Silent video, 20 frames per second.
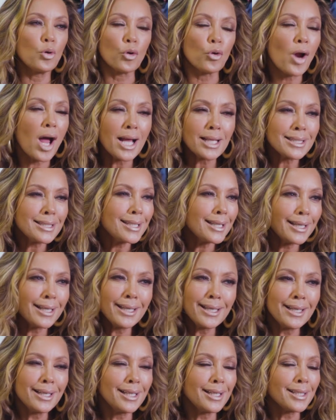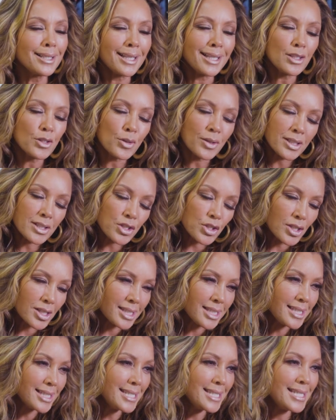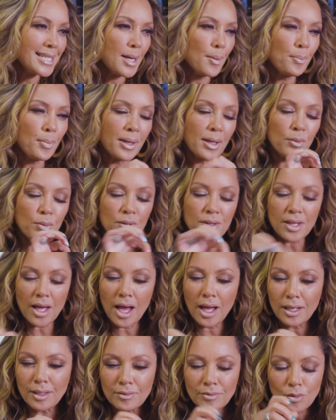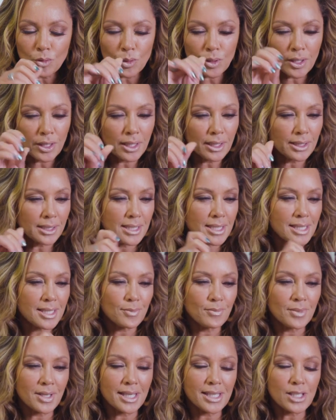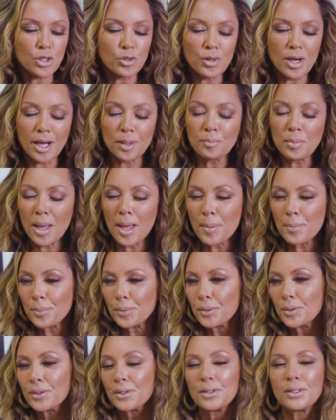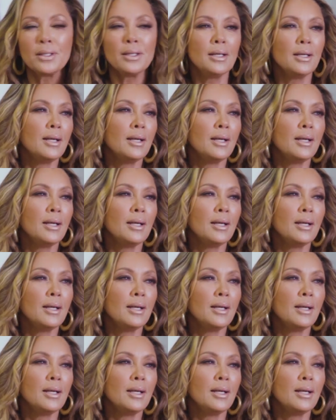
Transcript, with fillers: burrata that you can just dip in with olive oil and some nice cracked pepper.